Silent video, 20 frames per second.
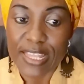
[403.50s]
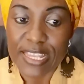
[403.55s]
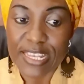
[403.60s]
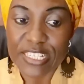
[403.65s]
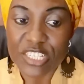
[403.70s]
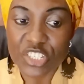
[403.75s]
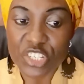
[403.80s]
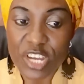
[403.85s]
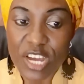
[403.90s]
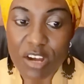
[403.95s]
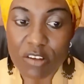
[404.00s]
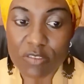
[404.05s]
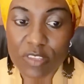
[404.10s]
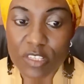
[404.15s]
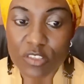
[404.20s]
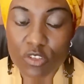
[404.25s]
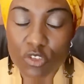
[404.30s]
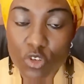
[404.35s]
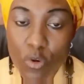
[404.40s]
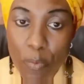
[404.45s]
Let's check out
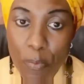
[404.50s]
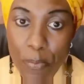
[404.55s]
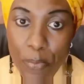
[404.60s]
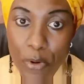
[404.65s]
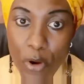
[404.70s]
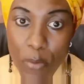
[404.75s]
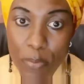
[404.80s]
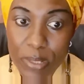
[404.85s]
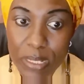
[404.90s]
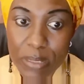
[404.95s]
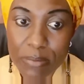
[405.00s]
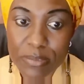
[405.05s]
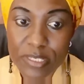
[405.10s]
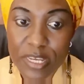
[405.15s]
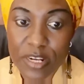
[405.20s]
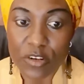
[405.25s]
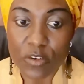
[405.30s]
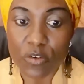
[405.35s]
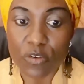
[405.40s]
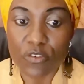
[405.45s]
the social problems
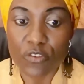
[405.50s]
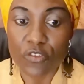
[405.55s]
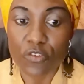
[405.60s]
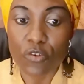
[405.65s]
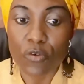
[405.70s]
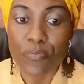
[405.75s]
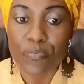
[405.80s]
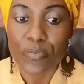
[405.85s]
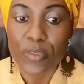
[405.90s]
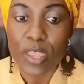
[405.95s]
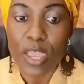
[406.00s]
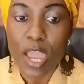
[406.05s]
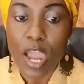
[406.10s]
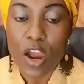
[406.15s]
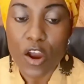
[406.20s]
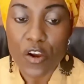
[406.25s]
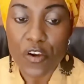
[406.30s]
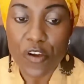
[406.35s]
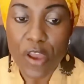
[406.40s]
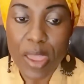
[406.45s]
and control.
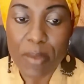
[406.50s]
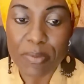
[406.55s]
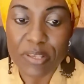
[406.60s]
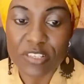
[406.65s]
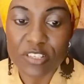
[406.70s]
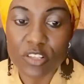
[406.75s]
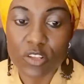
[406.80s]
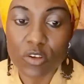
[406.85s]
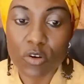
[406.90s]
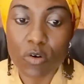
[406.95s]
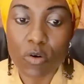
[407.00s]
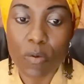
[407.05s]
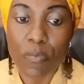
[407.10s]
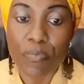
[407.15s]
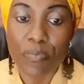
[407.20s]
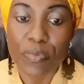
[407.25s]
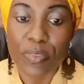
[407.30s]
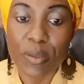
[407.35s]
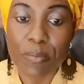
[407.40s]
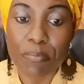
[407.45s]
Crime is low,
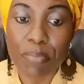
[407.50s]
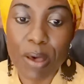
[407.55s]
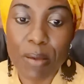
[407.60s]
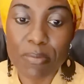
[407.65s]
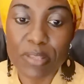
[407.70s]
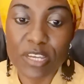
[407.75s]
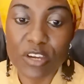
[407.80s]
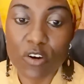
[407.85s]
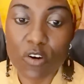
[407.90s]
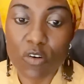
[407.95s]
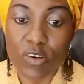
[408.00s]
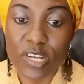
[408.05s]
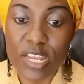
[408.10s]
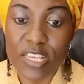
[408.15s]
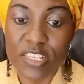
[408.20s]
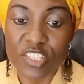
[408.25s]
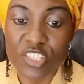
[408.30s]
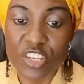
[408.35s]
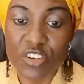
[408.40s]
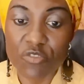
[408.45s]
the public order
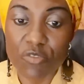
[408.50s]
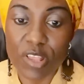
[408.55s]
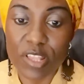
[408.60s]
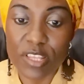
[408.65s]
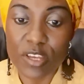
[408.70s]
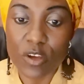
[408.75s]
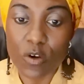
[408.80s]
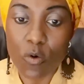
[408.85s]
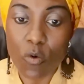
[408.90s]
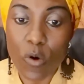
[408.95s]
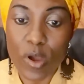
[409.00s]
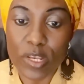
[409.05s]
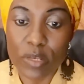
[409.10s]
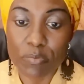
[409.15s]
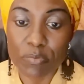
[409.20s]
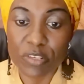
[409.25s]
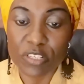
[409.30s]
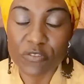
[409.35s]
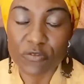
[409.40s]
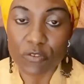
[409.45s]
is generally quite
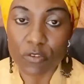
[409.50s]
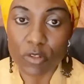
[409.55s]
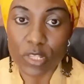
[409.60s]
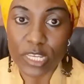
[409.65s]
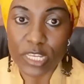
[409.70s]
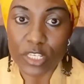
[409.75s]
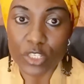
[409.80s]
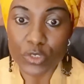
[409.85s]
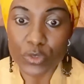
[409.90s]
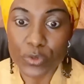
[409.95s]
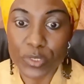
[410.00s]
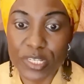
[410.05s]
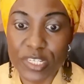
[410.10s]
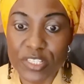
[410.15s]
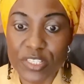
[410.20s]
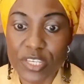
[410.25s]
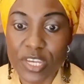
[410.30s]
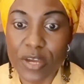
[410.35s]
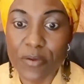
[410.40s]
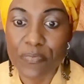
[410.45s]
peaceful in
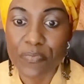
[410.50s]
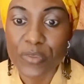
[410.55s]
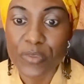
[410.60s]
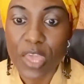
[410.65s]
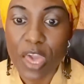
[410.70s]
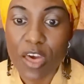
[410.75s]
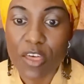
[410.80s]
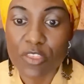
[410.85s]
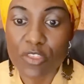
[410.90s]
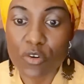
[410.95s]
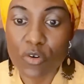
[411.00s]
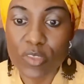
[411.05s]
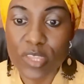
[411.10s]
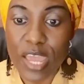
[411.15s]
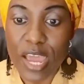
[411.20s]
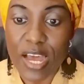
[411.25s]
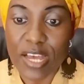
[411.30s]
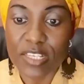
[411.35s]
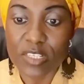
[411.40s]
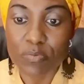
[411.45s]
Tunisia, though
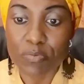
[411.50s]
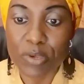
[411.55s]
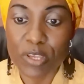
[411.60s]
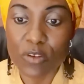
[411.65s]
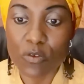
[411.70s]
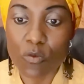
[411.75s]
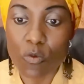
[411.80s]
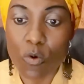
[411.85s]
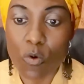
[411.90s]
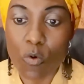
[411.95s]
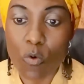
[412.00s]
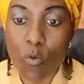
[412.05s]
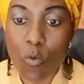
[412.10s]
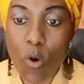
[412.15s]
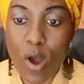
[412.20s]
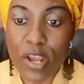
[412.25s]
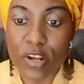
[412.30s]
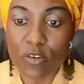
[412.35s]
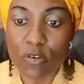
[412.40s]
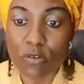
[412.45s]
there has been
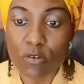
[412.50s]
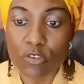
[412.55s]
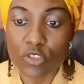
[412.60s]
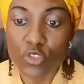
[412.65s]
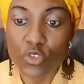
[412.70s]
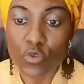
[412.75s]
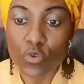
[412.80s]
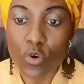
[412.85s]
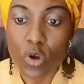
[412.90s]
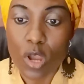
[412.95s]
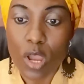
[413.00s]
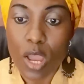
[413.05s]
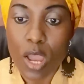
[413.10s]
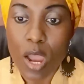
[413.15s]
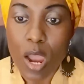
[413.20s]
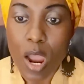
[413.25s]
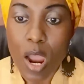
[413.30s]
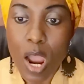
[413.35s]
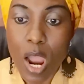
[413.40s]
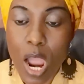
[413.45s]
one or two
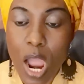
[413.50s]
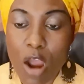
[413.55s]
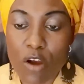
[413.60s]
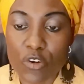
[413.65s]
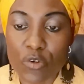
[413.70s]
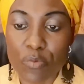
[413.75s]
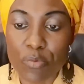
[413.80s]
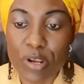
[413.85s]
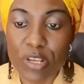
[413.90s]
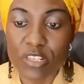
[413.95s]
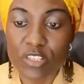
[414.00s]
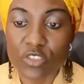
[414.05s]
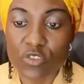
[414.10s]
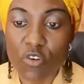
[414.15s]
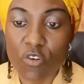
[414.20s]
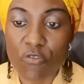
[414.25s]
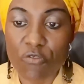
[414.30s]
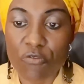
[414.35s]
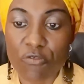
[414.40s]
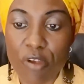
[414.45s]

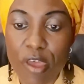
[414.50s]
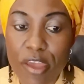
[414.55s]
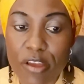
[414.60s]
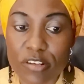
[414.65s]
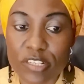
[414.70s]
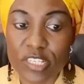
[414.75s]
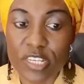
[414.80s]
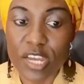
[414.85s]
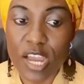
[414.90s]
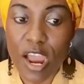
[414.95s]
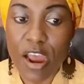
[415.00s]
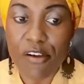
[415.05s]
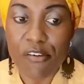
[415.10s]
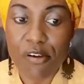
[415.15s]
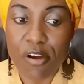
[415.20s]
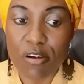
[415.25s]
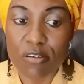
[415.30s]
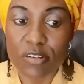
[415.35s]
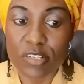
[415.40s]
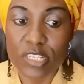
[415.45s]
outbreaks of rioting
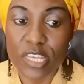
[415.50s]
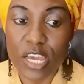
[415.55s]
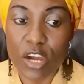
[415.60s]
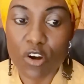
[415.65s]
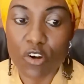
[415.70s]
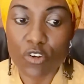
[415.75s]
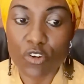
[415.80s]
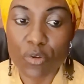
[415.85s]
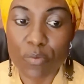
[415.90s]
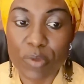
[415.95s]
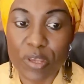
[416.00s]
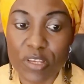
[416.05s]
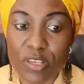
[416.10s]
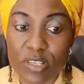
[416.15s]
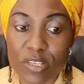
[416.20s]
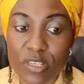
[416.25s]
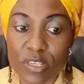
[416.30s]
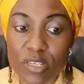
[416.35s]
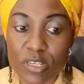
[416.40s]
around economic